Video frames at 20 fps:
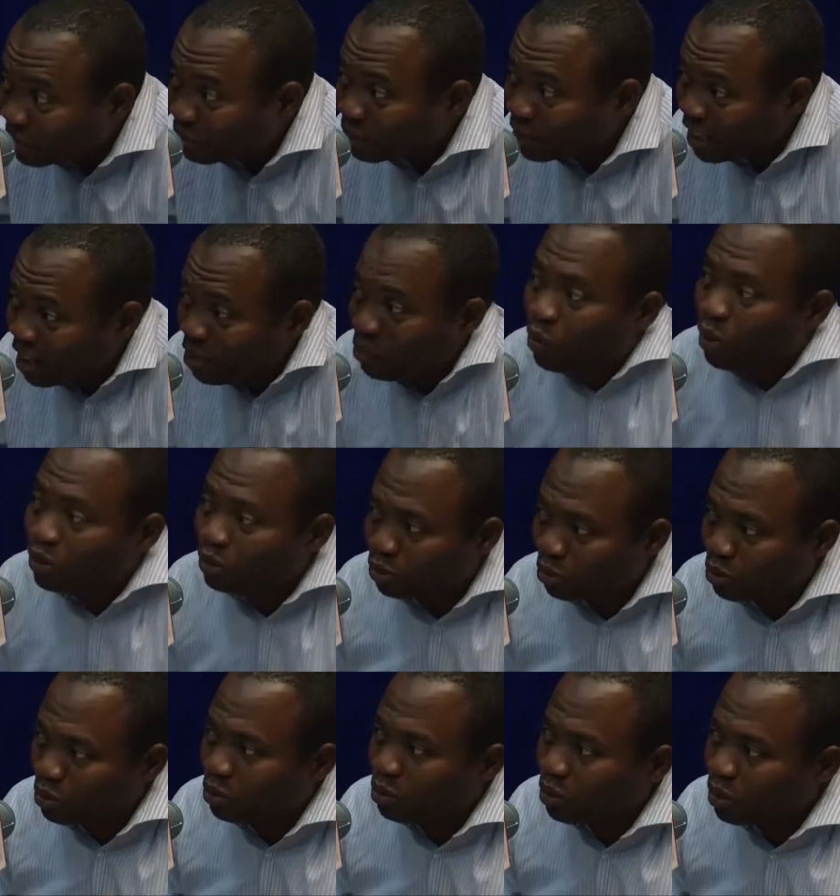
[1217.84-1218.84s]
himself wants to
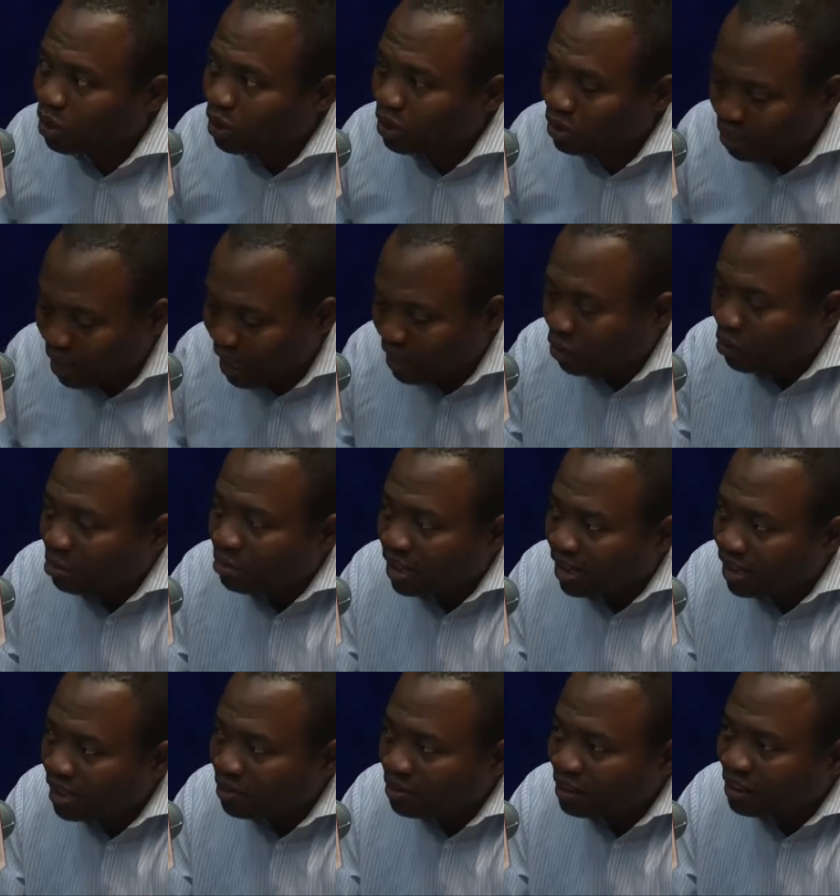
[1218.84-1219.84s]
do. So I don't
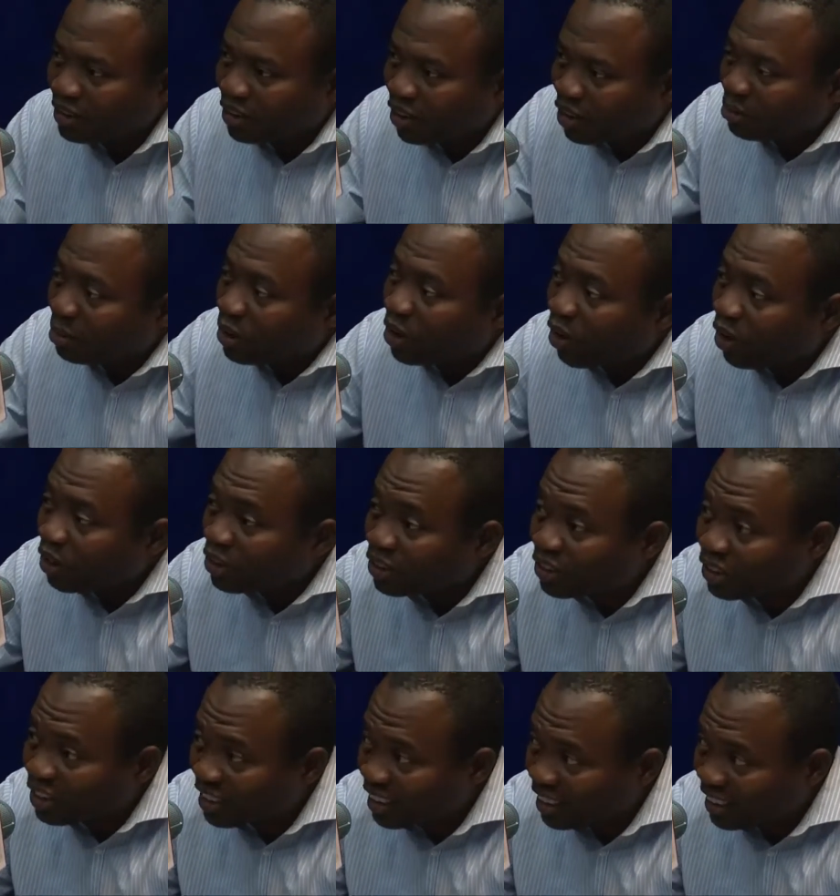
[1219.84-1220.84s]
believe it's just
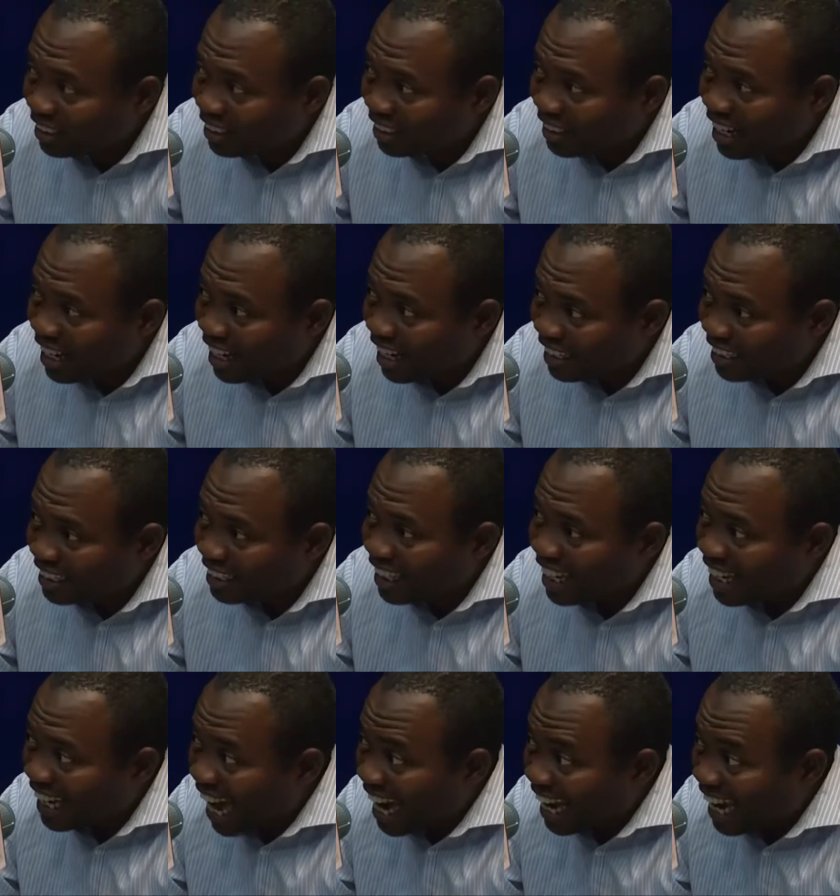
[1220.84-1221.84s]
because
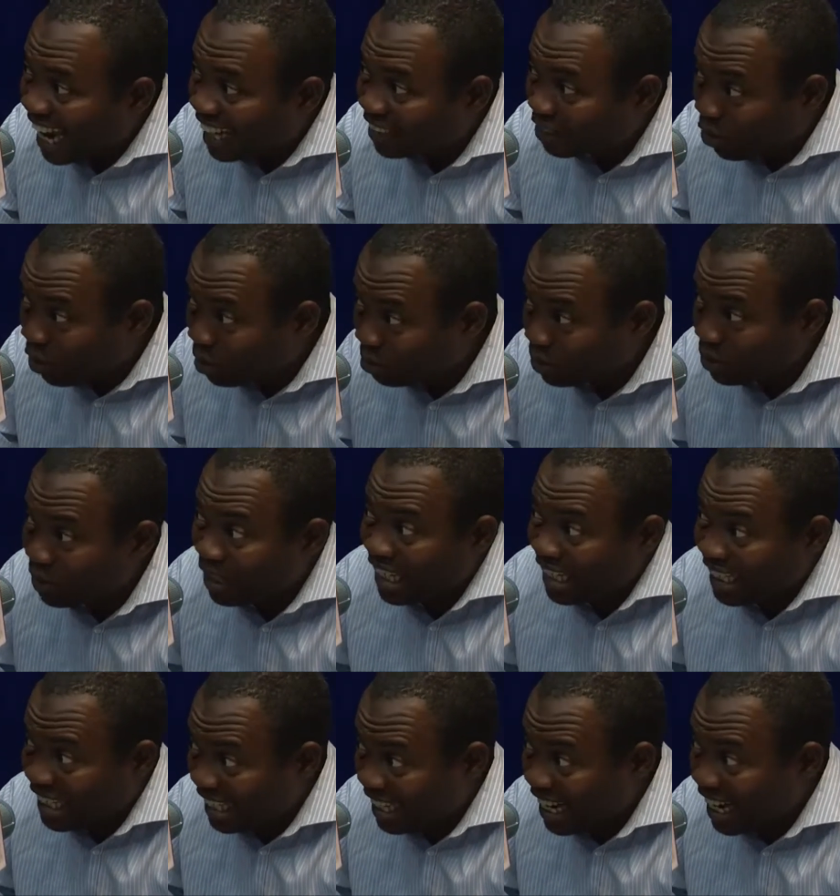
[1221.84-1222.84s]
Christian like that came to
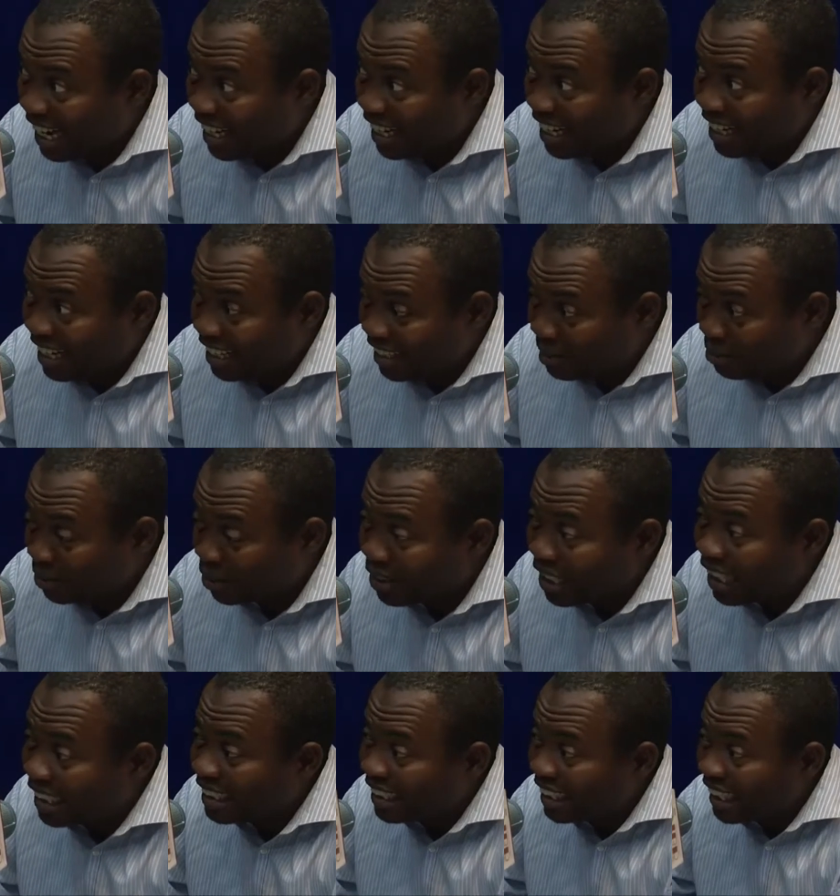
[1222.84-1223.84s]
Nigeria
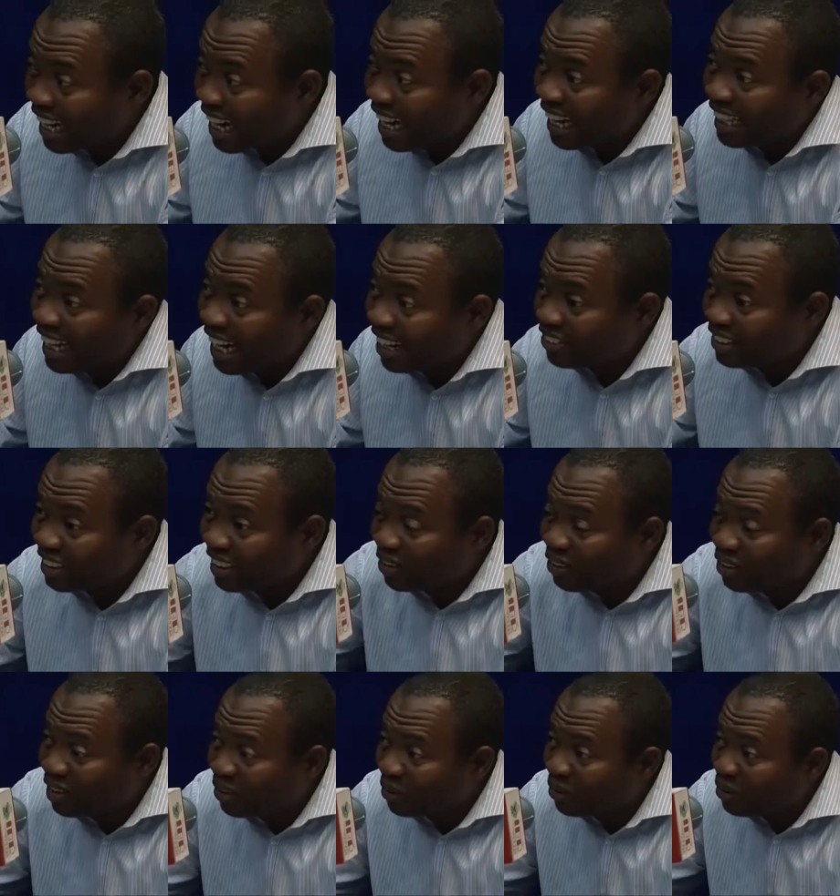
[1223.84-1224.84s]
and now say,
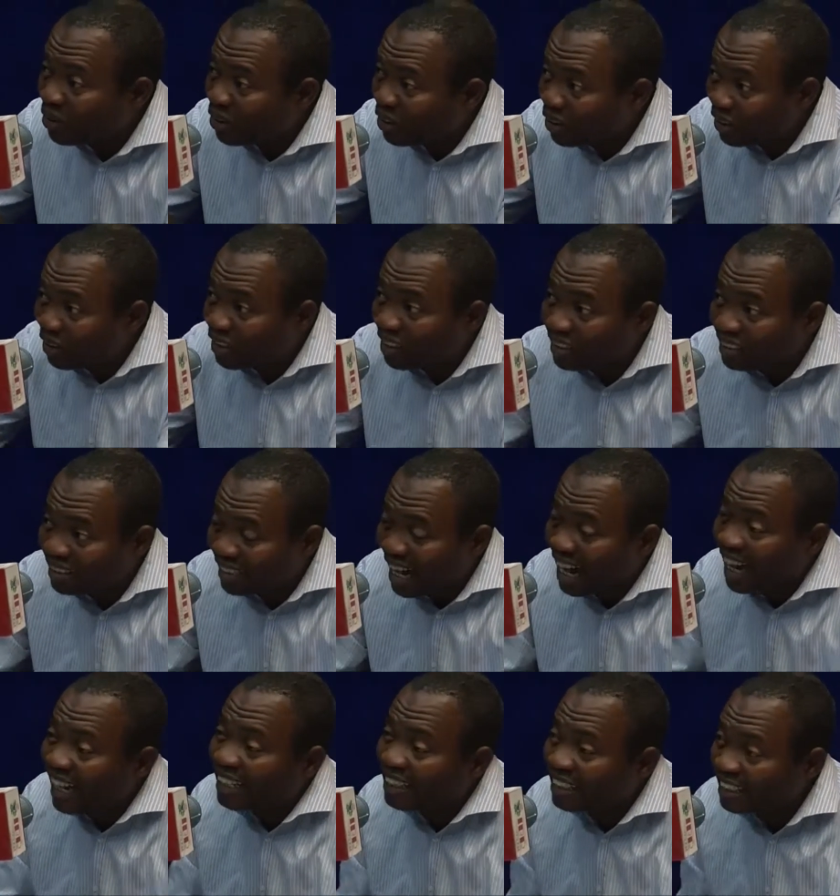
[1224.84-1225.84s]
okay,
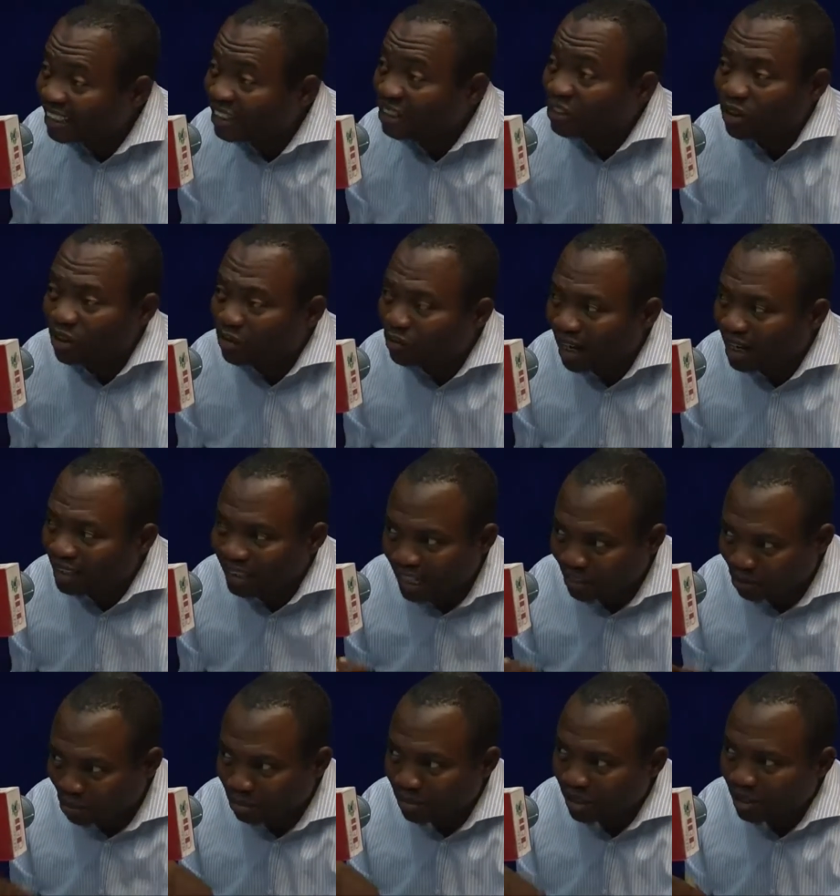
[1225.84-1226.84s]
try and increase of VAT. I
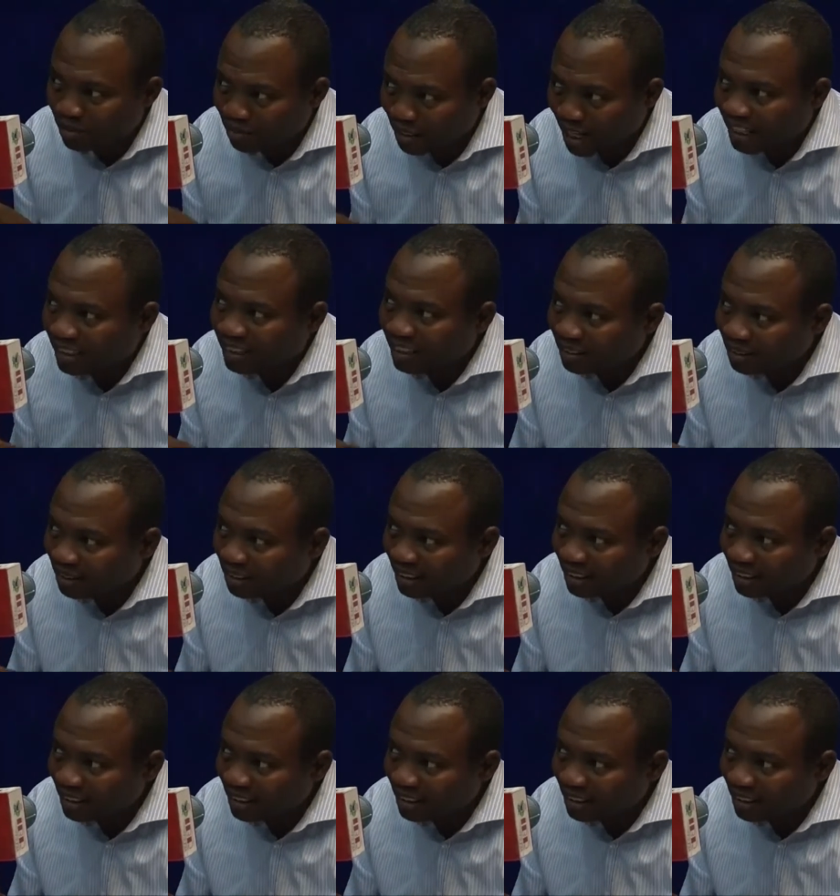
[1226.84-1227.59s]
don't believe that's it.